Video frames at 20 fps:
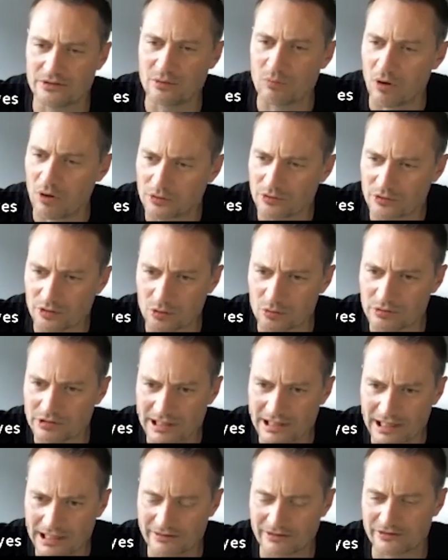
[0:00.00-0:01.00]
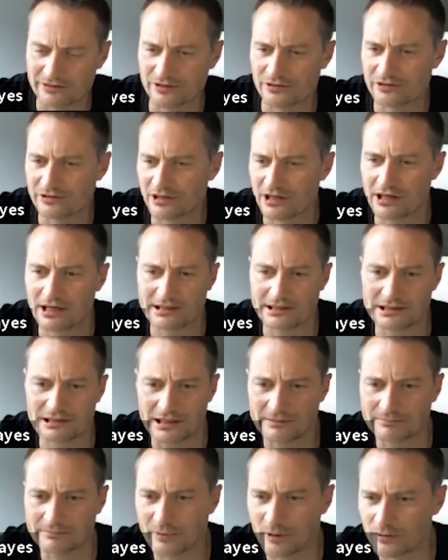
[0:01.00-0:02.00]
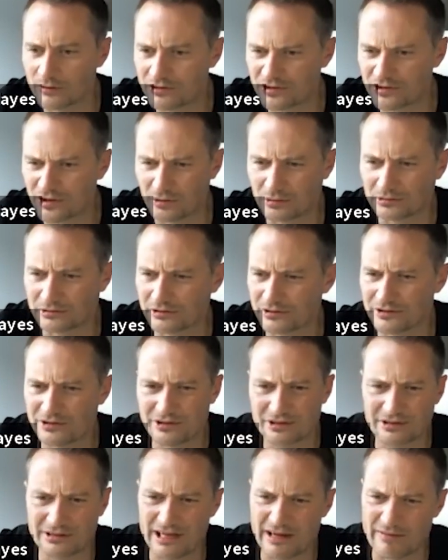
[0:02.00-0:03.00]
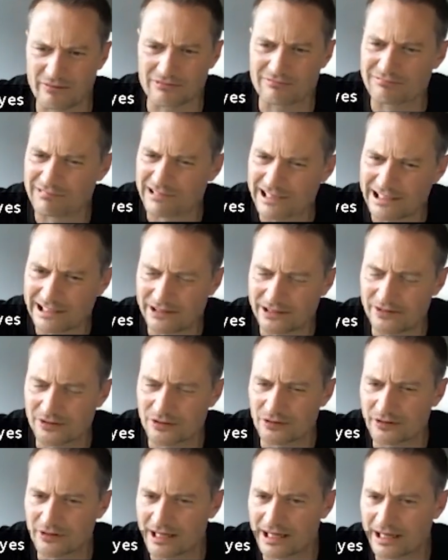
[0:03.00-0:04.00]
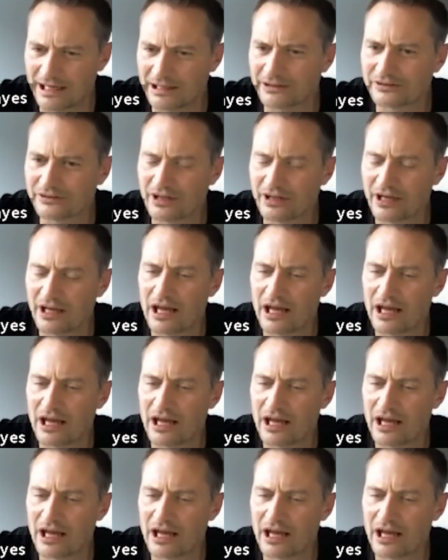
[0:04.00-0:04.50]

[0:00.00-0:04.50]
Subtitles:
you won't always get the 2 sides, like both shoulders. You'd never really do that.